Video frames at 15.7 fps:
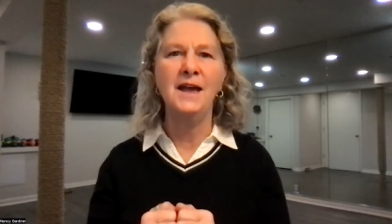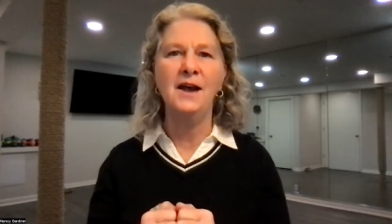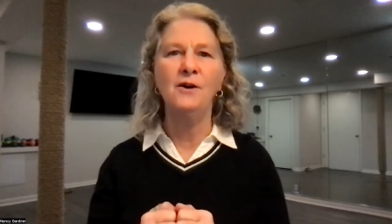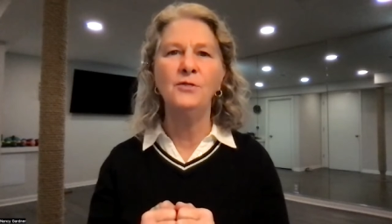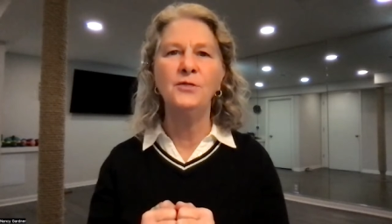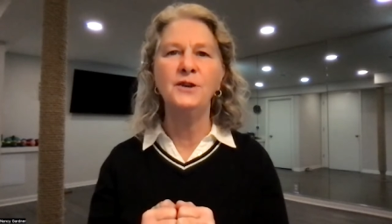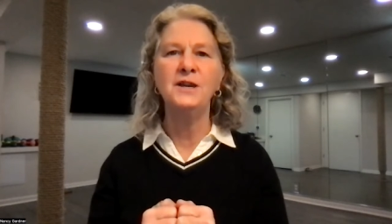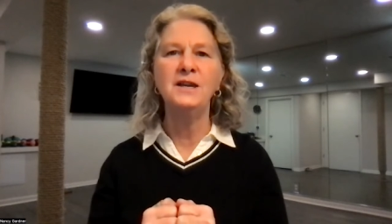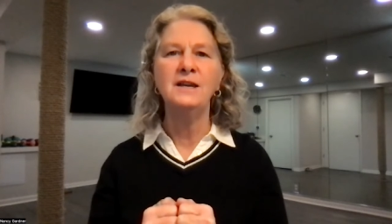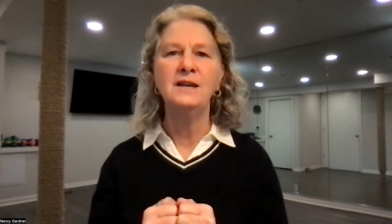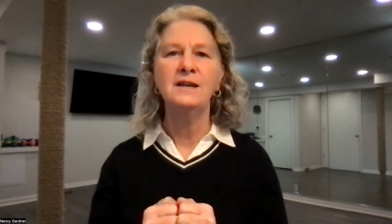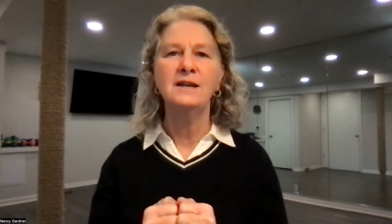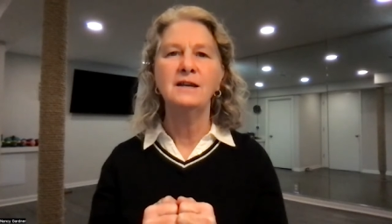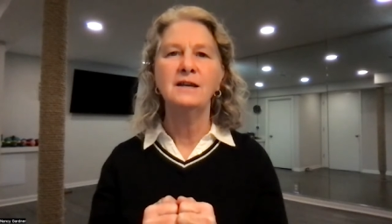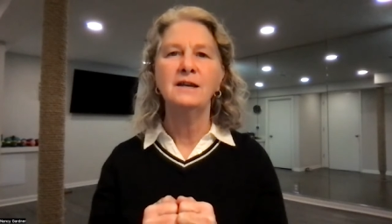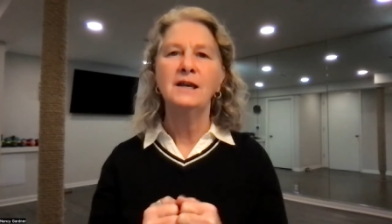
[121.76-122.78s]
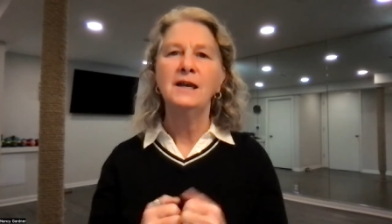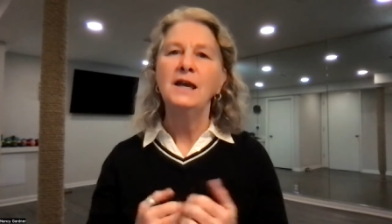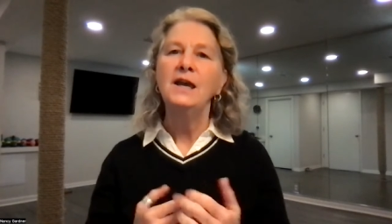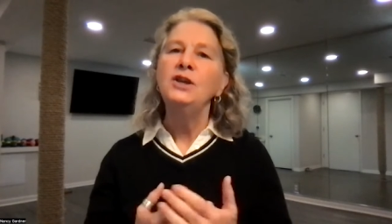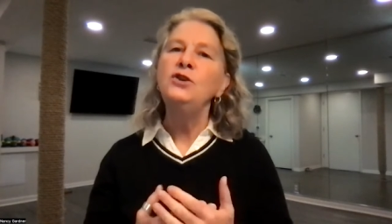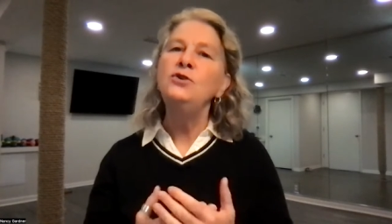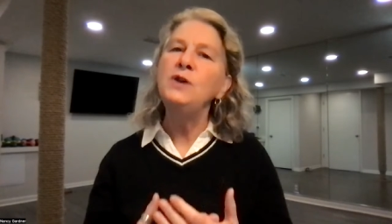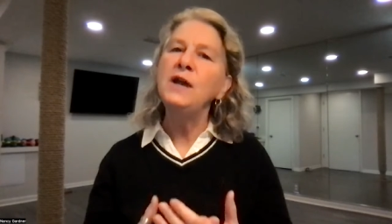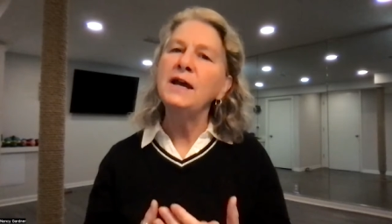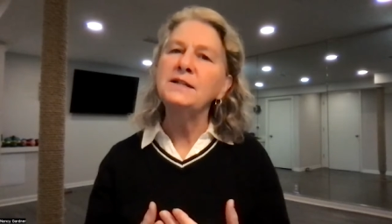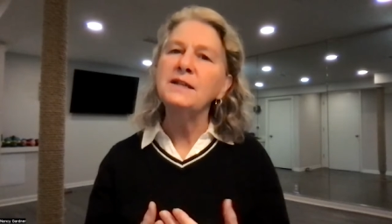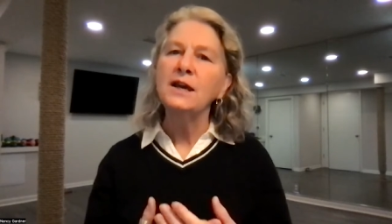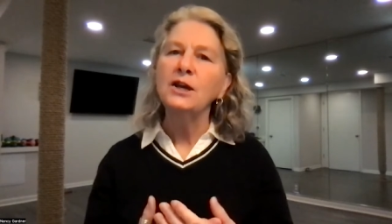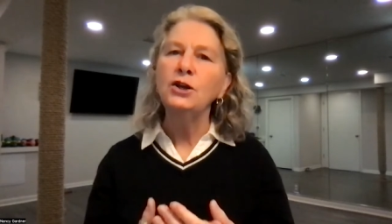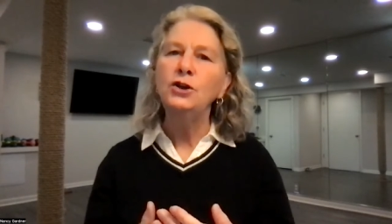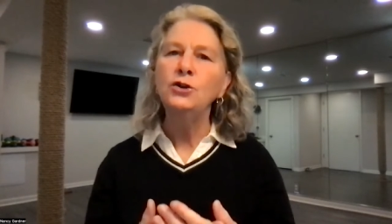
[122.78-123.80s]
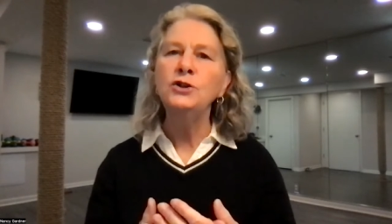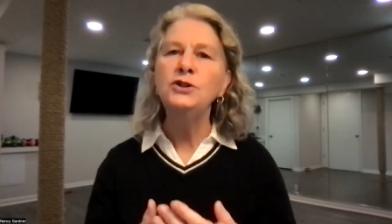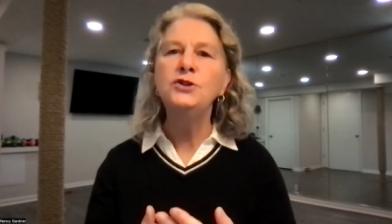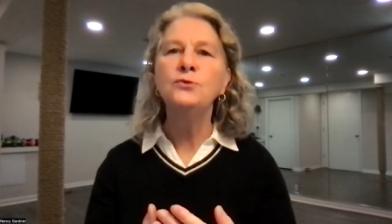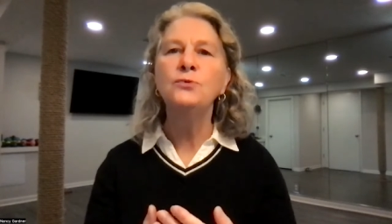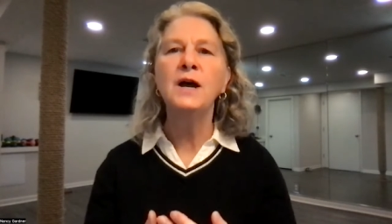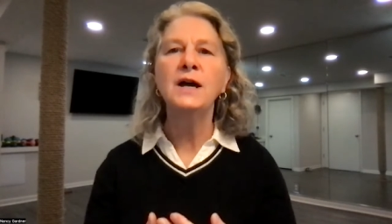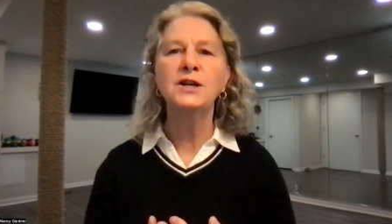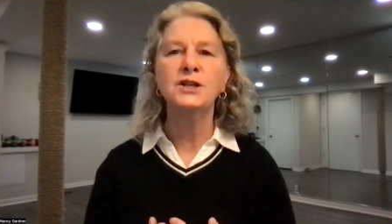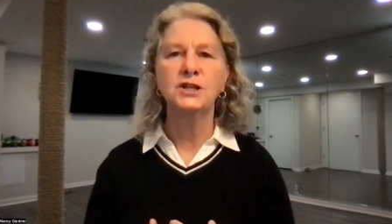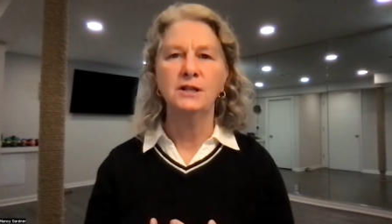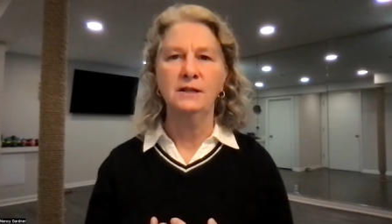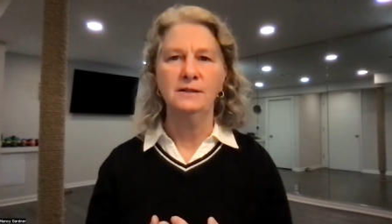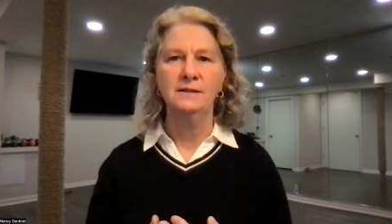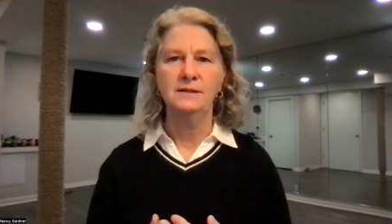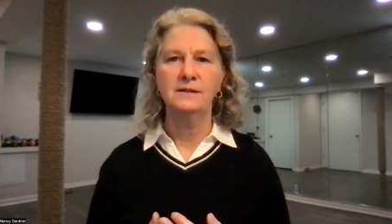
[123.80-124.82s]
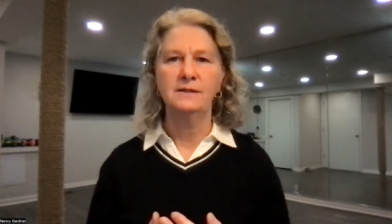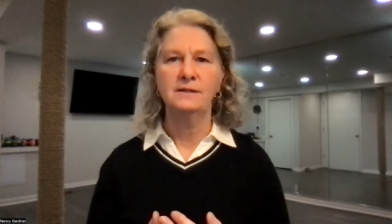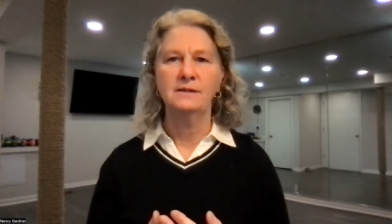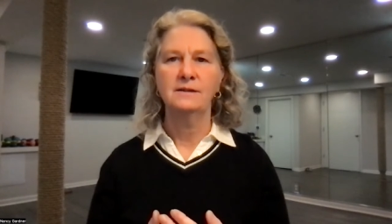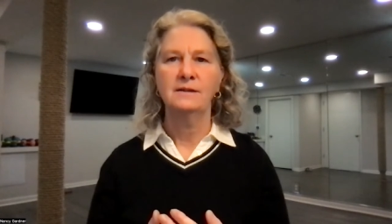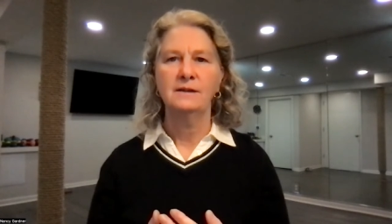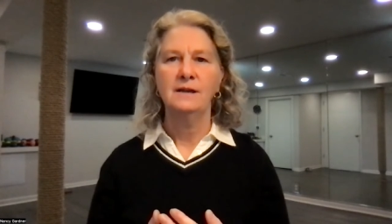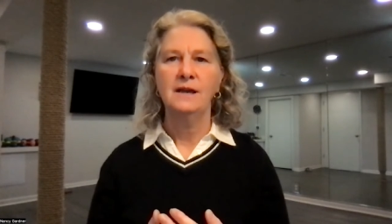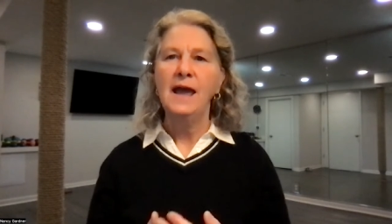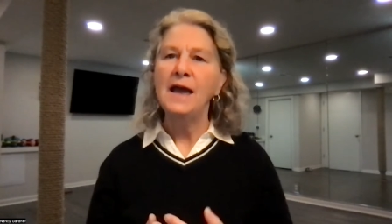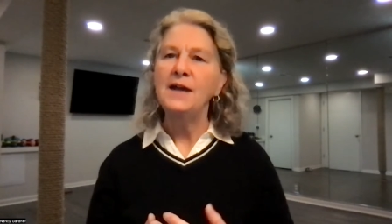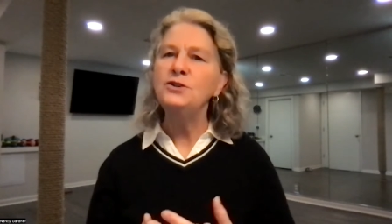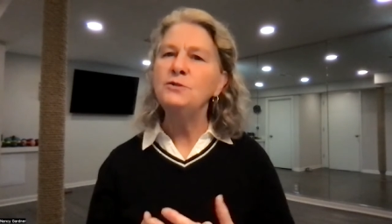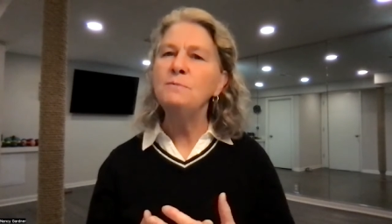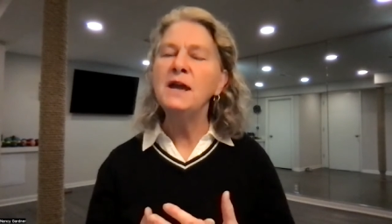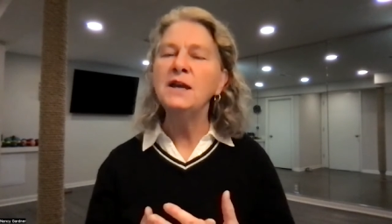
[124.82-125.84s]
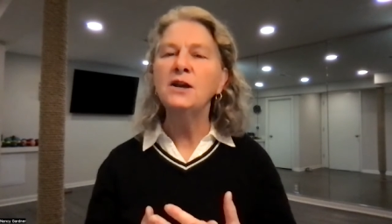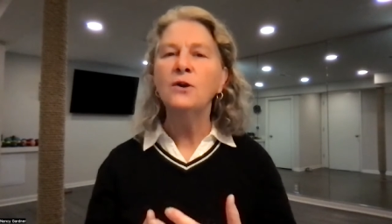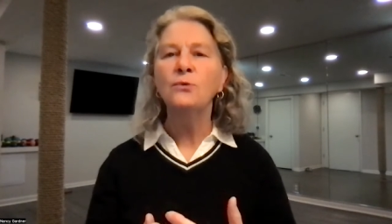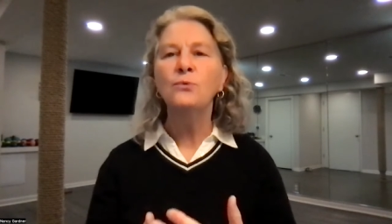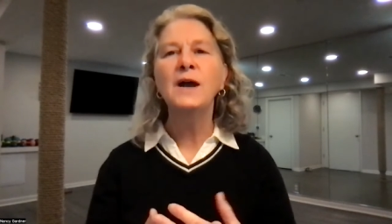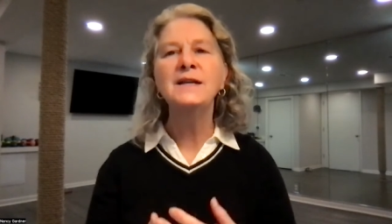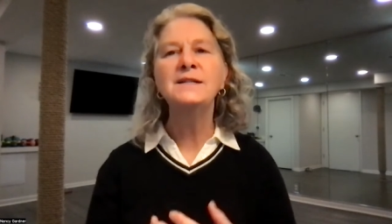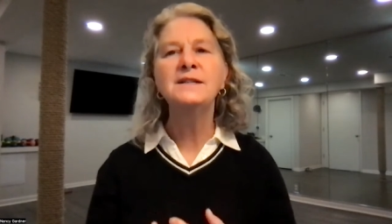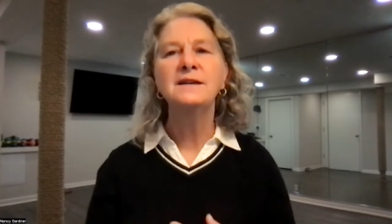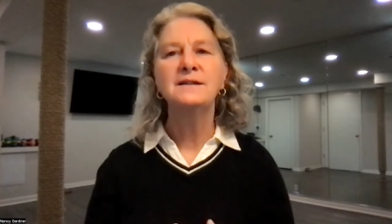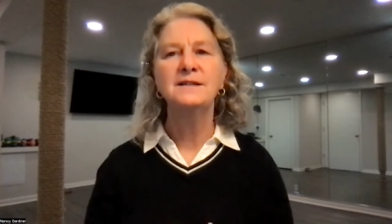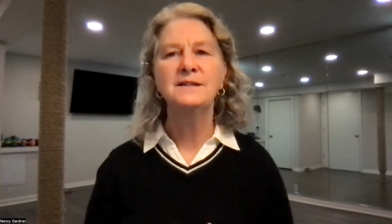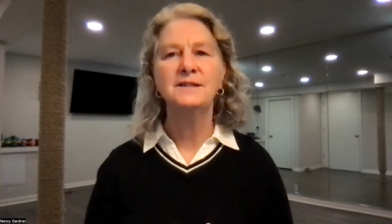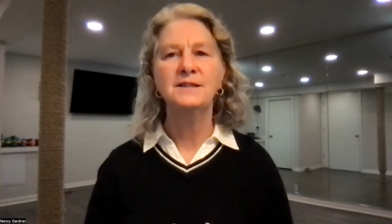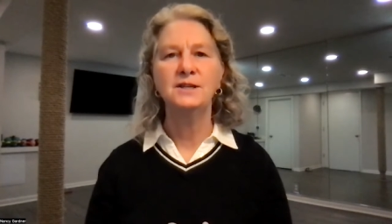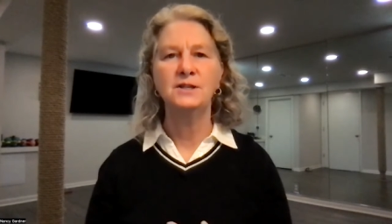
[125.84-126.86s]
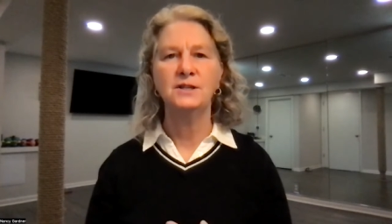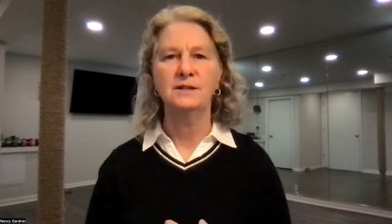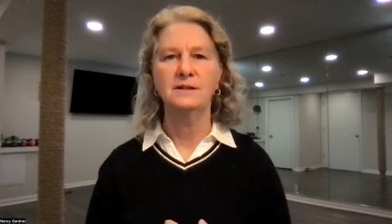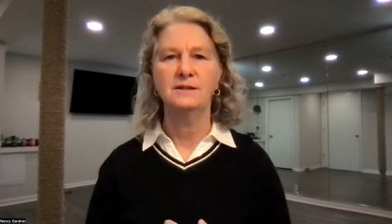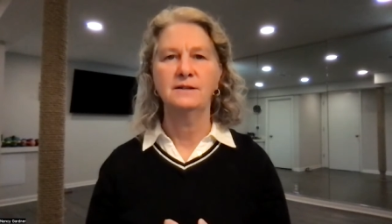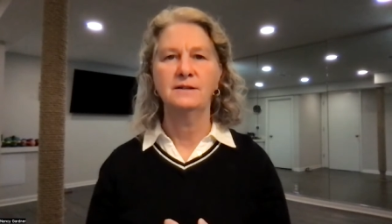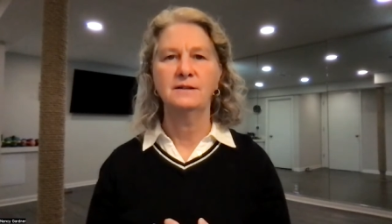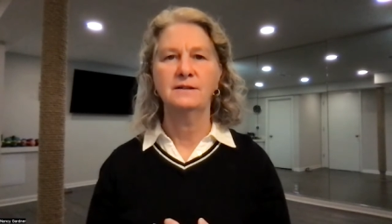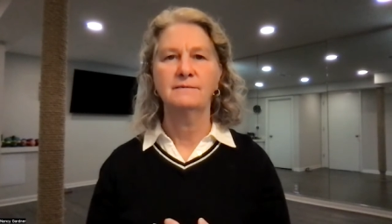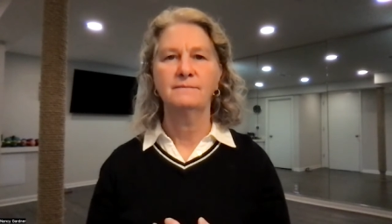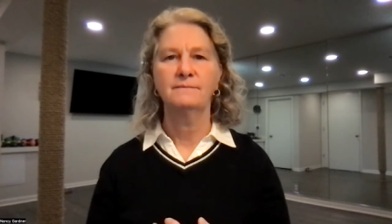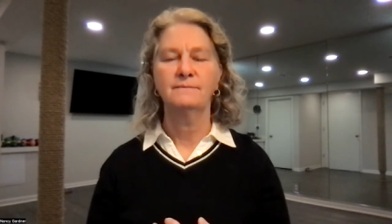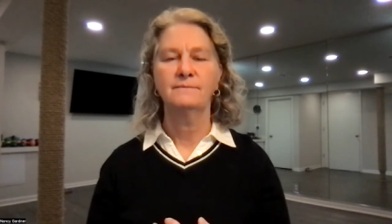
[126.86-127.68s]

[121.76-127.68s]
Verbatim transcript: and healthy, you get good directions and you make right decisions.